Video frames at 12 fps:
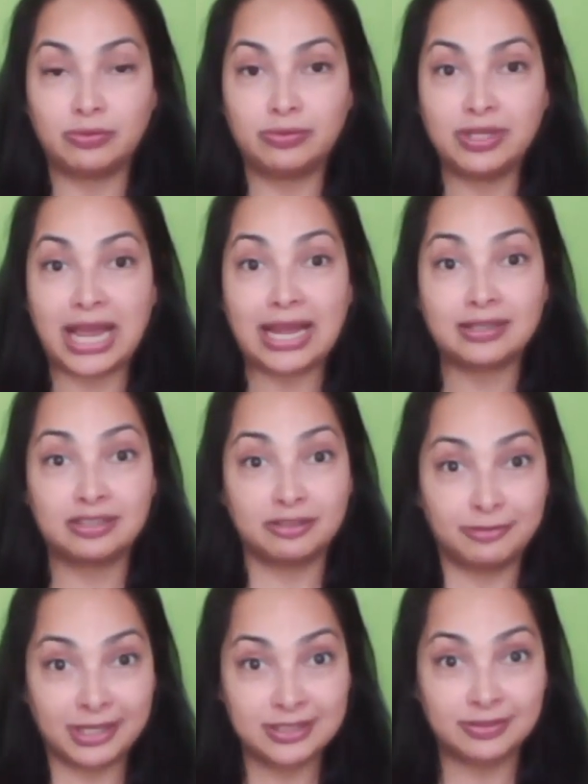react
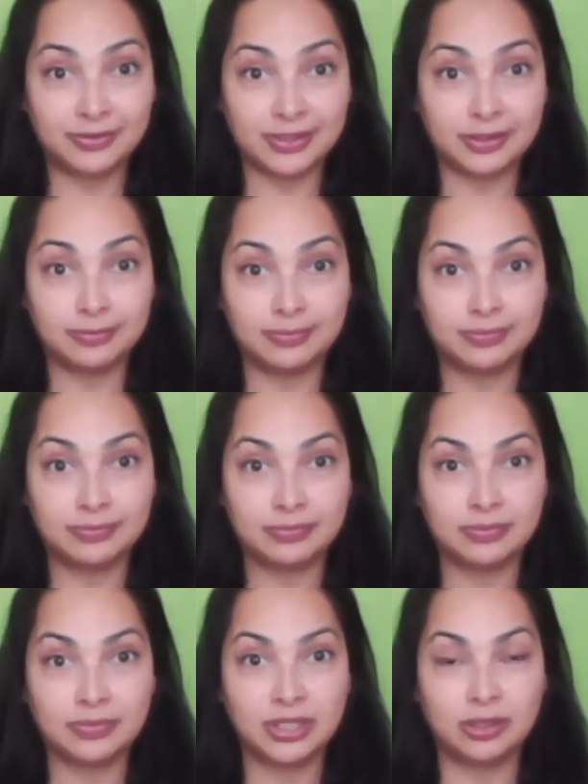defensively
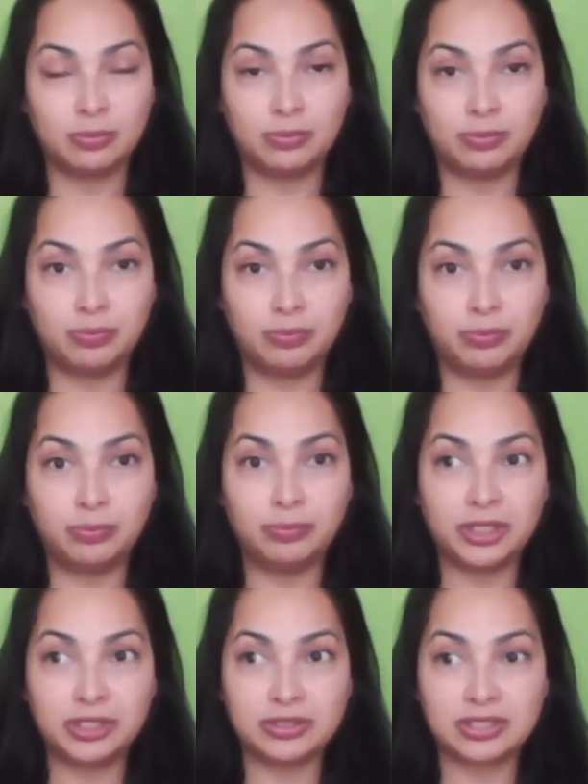
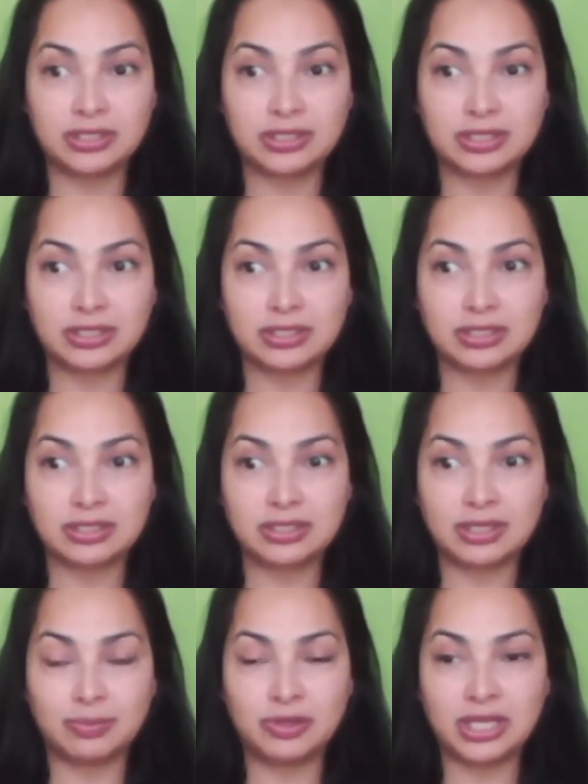because
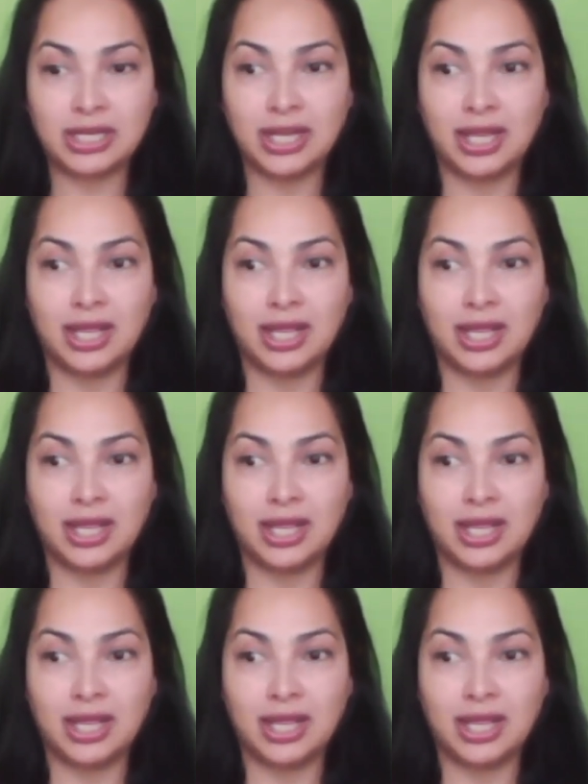something